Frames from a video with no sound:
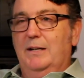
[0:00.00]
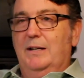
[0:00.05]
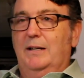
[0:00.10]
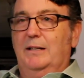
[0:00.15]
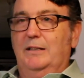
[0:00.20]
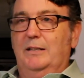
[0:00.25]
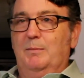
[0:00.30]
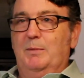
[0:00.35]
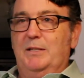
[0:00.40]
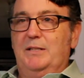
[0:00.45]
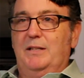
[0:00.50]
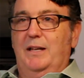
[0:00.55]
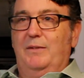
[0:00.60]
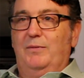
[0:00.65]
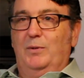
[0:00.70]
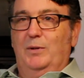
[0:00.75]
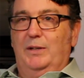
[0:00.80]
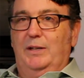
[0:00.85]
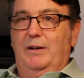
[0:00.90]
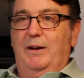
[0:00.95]
a little bit
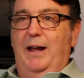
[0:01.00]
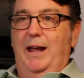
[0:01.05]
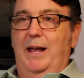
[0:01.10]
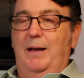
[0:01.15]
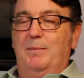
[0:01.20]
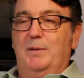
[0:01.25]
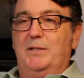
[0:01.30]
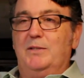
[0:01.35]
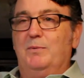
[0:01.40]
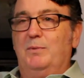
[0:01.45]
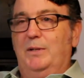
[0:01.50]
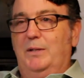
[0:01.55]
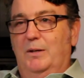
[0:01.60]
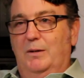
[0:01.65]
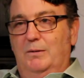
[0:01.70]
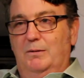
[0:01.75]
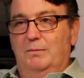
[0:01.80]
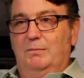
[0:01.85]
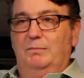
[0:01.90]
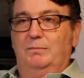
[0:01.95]
safer with their habits. We
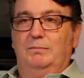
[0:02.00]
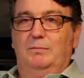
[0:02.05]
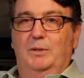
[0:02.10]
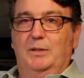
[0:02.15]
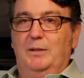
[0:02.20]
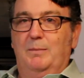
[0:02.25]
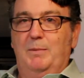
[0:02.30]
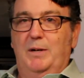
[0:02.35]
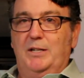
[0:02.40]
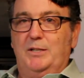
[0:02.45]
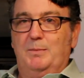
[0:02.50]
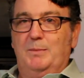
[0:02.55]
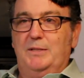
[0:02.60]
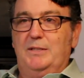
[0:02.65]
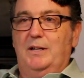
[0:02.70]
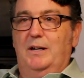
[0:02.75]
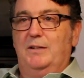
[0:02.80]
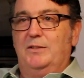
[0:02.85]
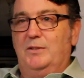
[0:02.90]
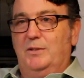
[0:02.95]
know what the measurements
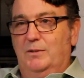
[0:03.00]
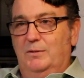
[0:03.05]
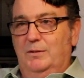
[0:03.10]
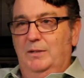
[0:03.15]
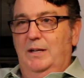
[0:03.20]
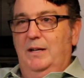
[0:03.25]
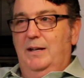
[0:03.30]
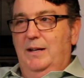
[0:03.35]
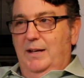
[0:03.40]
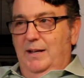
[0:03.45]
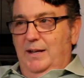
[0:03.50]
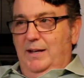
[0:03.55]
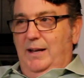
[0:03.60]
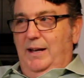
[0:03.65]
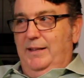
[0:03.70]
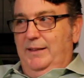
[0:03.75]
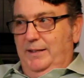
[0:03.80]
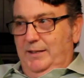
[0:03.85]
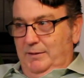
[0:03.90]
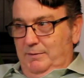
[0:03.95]
are. So
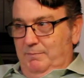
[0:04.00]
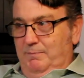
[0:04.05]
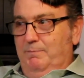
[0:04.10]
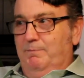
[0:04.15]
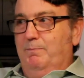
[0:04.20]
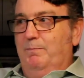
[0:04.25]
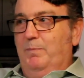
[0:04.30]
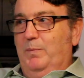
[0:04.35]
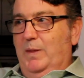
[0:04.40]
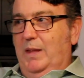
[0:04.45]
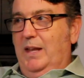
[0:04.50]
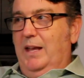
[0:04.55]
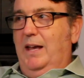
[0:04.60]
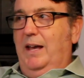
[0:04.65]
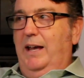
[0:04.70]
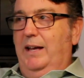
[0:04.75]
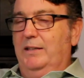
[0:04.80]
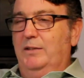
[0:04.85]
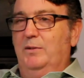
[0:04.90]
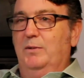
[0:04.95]
I
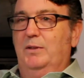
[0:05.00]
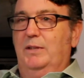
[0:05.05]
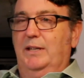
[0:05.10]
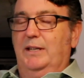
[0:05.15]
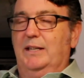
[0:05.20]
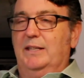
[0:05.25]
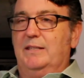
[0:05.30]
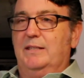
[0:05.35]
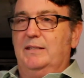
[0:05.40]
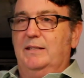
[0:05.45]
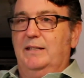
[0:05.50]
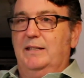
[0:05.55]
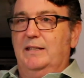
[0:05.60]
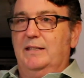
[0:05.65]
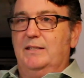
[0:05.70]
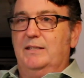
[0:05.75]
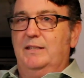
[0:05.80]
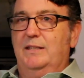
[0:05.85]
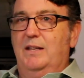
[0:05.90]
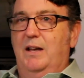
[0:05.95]
do think
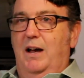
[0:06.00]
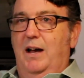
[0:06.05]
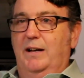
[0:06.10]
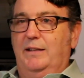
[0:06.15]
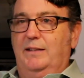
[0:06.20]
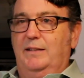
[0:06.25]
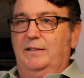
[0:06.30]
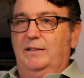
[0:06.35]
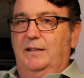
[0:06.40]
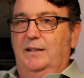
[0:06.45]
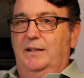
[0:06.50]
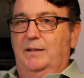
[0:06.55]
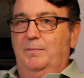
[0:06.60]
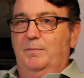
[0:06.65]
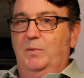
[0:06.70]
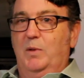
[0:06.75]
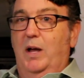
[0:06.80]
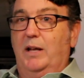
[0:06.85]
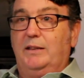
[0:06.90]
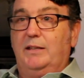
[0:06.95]
it's not
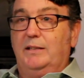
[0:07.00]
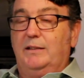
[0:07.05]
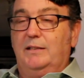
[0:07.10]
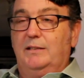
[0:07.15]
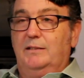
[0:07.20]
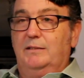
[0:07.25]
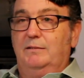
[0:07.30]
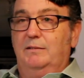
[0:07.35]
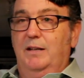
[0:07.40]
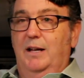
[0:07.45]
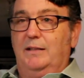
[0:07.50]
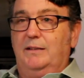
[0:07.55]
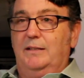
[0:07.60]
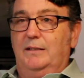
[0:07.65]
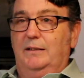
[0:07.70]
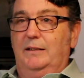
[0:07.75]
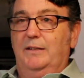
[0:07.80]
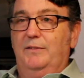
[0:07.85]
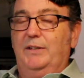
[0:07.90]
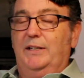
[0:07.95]
that
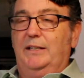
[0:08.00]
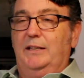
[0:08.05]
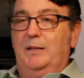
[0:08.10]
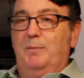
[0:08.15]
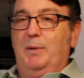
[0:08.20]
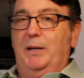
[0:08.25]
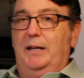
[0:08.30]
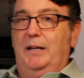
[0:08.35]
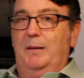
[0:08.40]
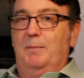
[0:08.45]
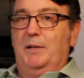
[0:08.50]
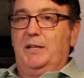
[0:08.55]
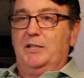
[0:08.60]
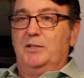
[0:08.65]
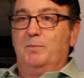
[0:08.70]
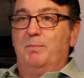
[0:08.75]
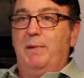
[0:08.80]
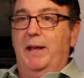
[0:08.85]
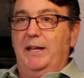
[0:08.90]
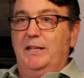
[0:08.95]
living in the pandemic
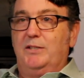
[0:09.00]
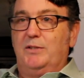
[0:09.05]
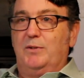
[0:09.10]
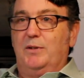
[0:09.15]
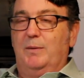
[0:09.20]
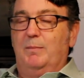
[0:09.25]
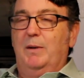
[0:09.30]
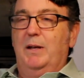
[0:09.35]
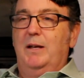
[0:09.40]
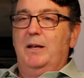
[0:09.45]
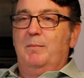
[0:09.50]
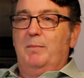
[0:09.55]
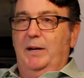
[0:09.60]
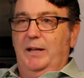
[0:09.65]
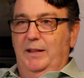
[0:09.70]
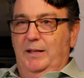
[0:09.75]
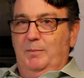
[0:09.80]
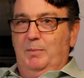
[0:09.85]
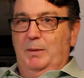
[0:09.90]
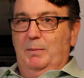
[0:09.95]
is mainstream, but
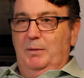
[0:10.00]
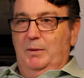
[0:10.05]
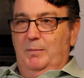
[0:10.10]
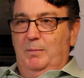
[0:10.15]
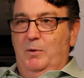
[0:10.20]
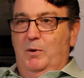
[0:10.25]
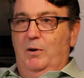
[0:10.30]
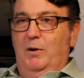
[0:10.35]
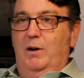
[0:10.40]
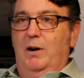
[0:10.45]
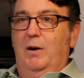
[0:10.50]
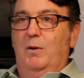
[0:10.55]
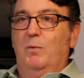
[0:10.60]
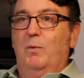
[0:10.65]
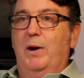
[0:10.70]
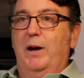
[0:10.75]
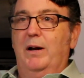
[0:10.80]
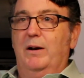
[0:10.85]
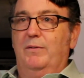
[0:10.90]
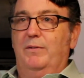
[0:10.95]
I think people are more
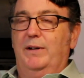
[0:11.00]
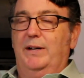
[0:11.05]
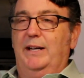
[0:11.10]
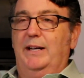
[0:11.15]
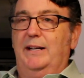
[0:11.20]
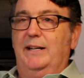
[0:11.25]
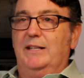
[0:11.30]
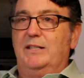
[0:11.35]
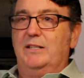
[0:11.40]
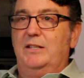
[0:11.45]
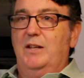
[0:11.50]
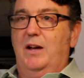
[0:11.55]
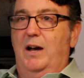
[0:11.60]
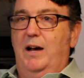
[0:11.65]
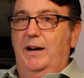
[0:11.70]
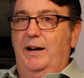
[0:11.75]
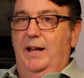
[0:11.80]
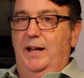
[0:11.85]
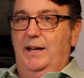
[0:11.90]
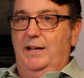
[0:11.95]
aware of it, and it's
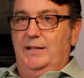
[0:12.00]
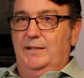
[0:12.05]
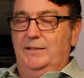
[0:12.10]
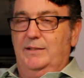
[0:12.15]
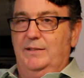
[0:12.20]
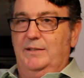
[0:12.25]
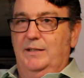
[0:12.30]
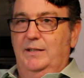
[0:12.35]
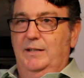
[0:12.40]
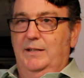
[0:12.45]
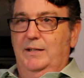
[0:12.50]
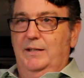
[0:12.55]
not as,